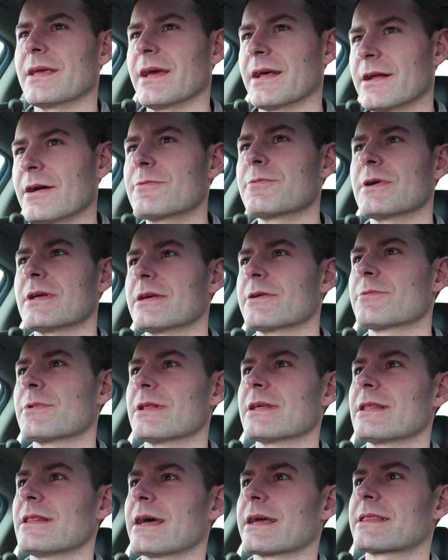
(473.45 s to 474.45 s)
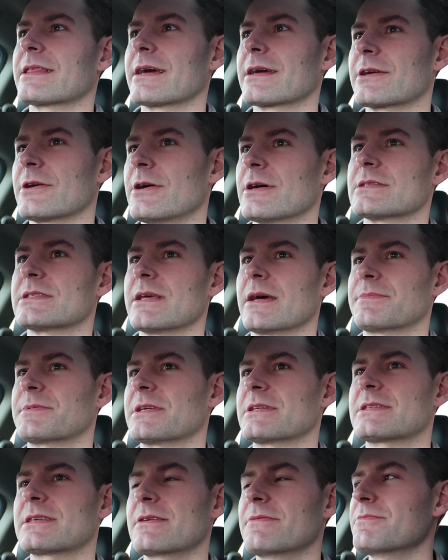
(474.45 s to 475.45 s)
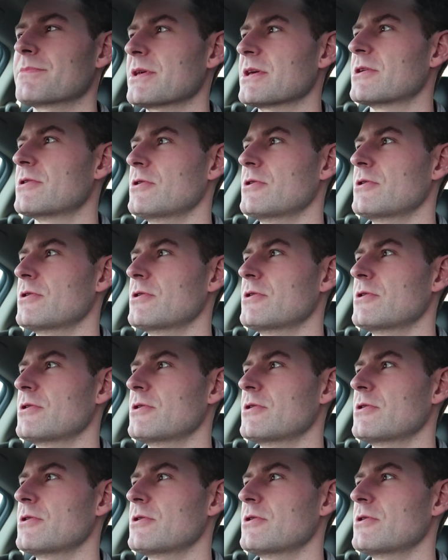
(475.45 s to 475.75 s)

And I really, really like that concept. It's given me